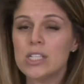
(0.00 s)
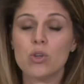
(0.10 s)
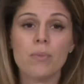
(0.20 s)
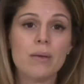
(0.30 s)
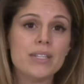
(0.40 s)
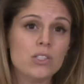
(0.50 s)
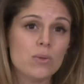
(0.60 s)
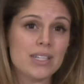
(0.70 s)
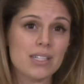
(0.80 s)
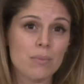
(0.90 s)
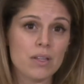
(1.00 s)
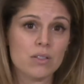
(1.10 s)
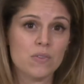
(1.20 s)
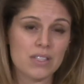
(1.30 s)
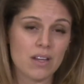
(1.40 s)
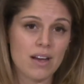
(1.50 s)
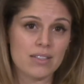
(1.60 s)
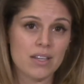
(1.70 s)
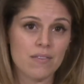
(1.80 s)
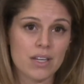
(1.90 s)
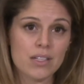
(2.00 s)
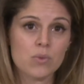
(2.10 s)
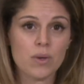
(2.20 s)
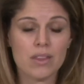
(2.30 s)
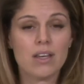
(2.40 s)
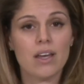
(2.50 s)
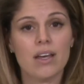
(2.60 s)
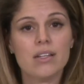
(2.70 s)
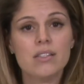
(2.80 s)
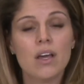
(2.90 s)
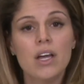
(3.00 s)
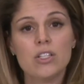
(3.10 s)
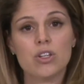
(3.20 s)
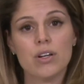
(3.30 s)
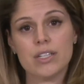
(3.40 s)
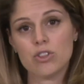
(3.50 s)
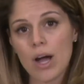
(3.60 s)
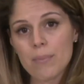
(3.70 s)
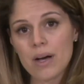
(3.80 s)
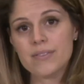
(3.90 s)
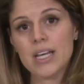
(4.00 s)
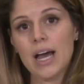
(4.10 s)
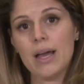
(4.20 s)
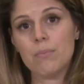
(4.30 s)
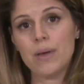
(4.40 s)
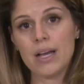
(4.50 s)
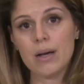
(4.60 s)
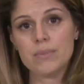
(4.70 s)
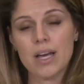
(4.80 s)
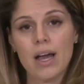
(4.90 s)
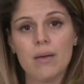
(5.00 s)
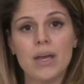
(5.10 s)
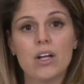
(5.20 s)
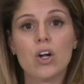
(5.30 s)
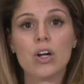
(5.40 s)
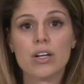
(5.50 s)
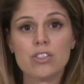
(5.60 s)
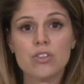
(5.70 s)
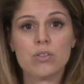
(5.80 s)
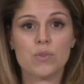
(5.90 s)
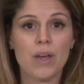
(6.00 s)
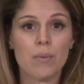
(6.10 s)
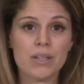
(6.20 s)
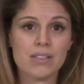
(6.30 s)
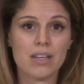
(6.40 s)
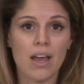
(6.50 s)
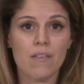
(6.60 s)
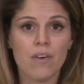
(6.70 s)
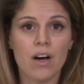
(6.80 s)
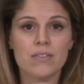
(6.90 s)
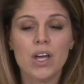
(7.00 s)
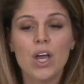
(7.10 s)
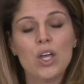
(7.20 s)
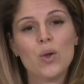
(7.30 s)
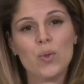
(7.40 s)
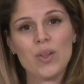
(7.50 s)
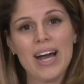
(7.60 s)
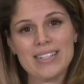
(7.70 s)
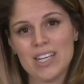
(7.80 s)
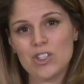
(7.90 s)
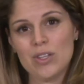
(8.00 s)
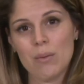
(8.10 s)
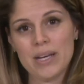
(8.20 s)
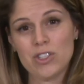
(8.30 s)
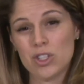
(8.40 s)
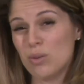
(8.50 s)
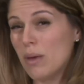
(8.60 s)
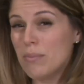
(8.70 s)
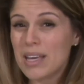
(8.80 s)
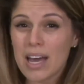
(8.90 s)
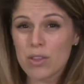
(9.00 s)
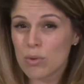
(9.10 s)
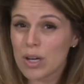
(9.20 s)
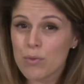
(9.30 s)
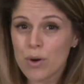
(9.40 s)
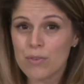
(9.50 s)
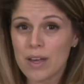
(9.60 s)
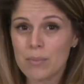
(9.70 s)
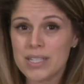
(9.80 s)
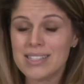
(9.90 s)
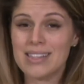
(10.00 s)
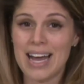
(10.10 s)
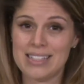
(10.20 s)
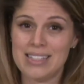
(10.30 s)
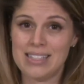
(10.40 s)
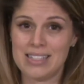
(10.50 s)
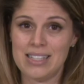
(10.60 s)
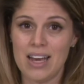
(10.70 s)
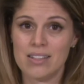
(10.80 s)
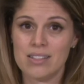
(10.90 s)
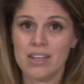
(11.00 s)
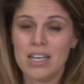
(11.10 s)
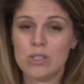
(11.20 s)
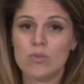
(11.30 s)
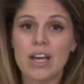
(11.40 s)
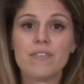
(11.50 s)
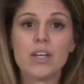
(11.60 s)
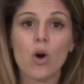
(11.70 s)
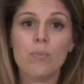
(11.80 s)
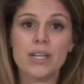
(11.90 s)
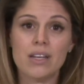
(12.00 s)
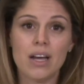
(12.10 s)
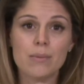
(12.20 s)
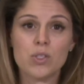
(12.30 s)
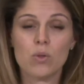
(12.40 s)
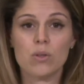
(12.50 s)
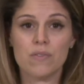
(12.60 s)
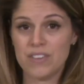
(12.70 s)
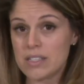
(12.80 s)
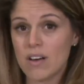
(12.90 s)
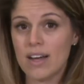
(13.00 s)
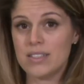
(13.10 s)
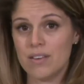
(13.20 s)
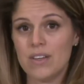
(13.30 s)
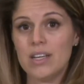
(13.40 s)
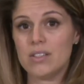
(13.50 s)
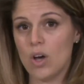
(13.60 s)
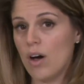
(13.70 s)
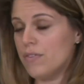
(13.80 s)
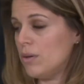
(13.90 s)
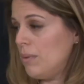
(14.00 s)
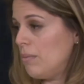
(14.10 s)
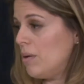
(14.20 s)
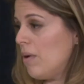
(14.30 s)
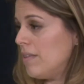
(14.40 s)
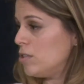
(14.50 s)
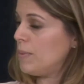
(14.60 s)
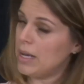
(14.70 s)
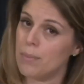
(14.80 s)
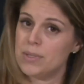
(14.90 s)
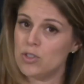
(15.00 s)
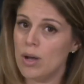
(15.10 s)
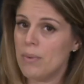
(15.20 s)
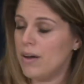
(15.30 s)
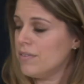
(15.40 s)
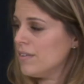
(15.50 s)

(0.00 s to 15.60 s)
So maybe doing some of those physical activities with the kids during drop off time, pickup time, encourage those families to get involved. You know, in the last session they mentioned, you maybe get three or four families, that's a success. So definitely open it up so the physical activity is offered maybe when there's pickup and drop off.